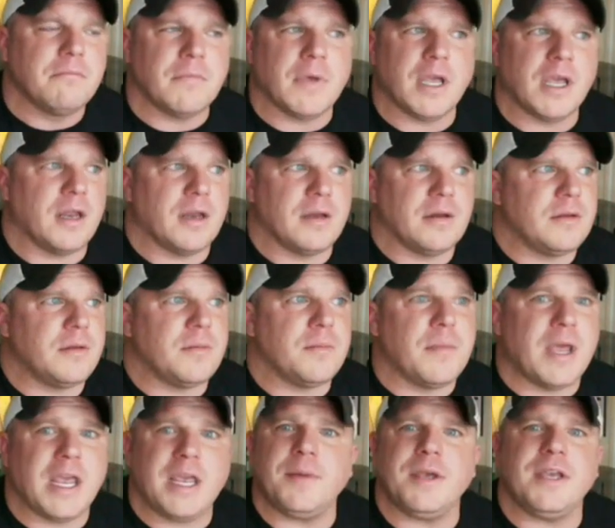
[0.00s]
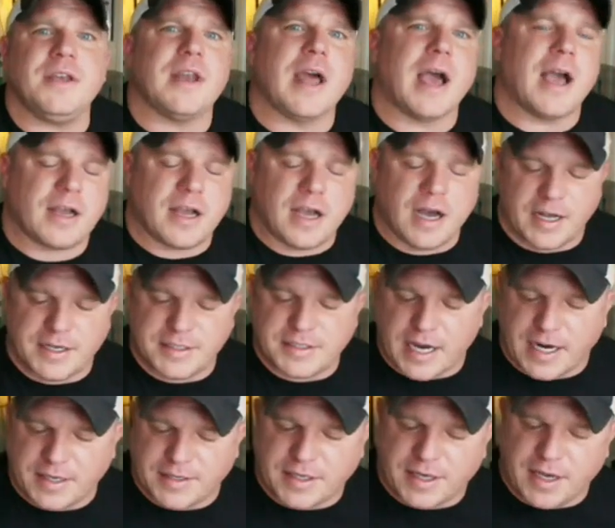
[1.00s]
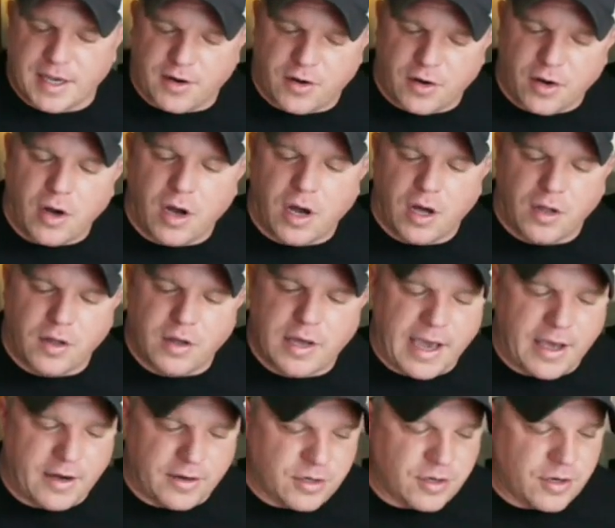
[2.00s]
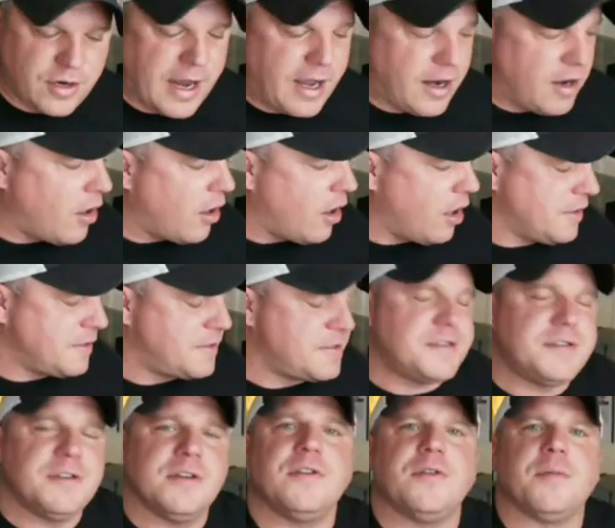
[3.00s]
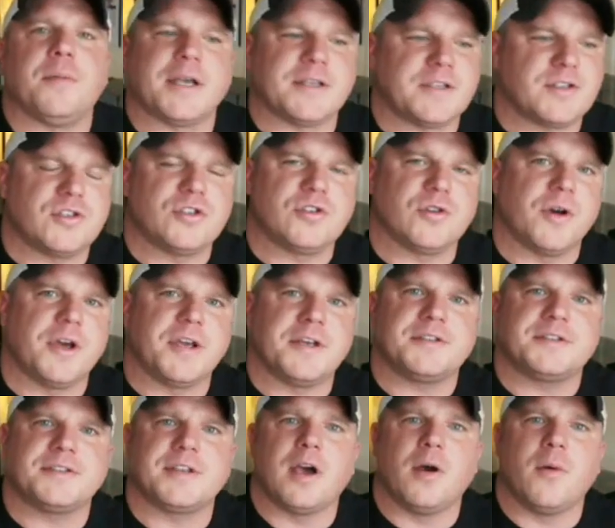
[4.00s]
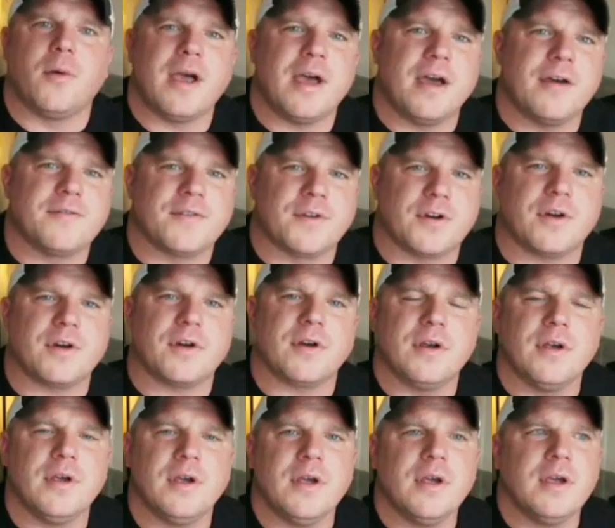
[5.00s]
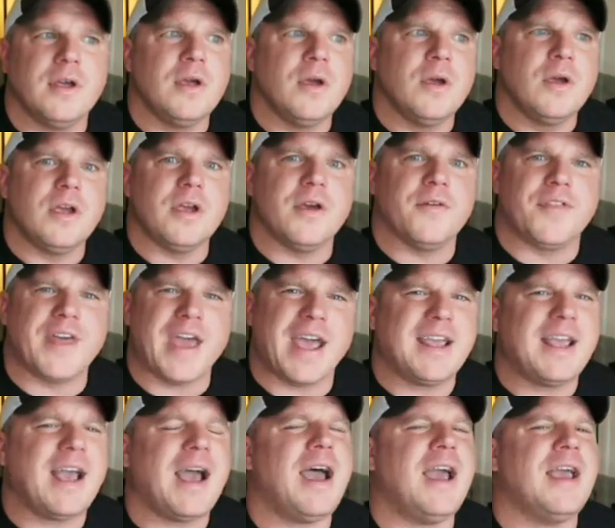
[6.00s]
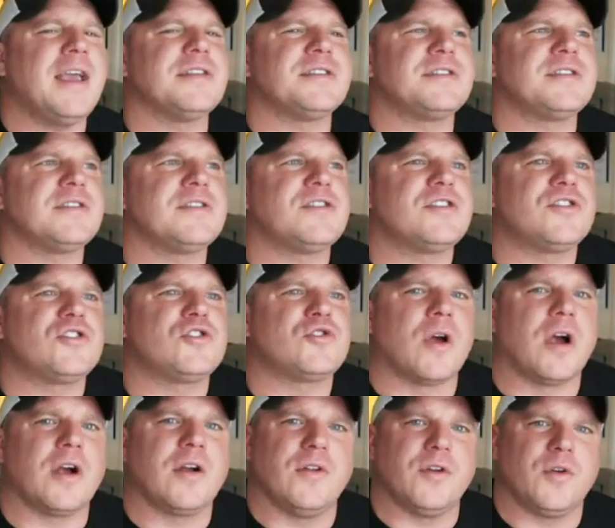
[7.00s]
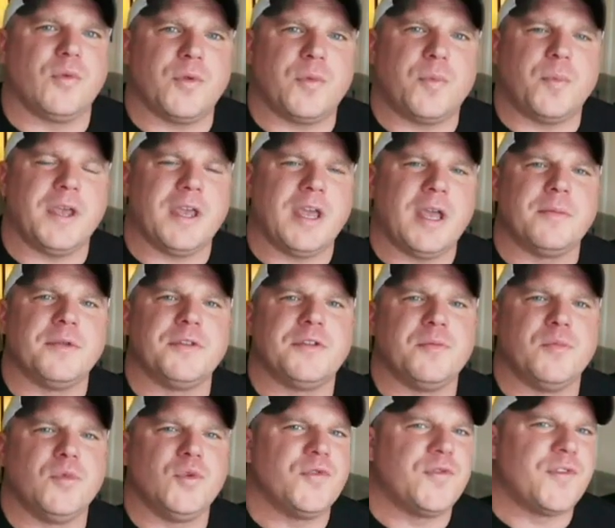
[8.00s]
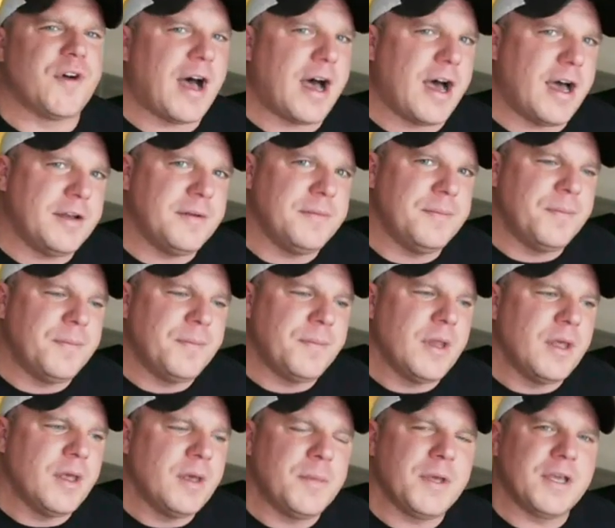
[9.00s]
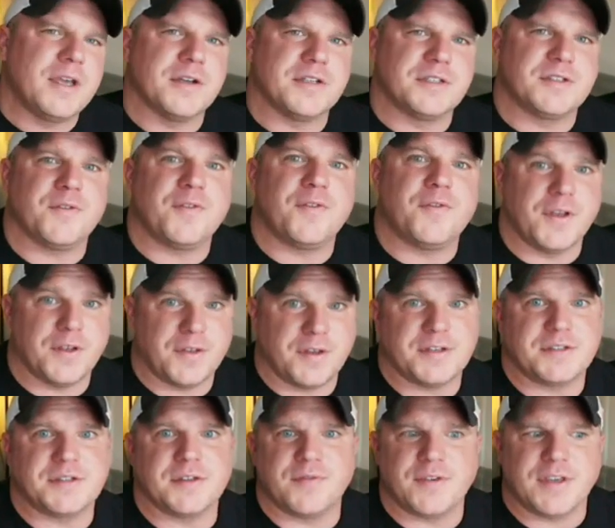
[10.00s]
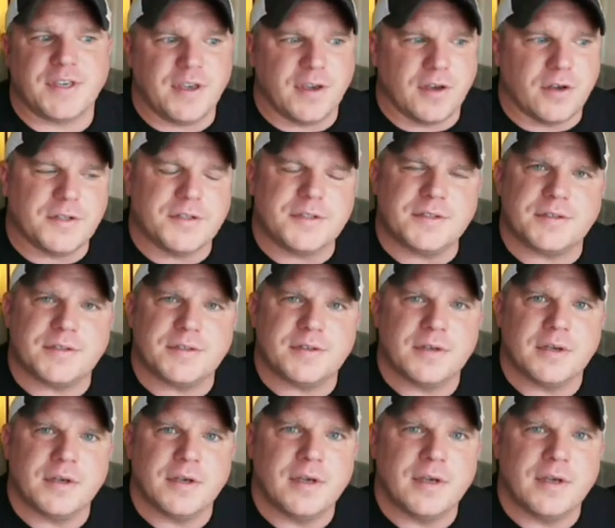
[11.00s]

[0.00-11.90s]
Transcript: And maybe not contacting her at all is still the best choice. However, if that guy is struggling with being able to move on because of feelings of guilt,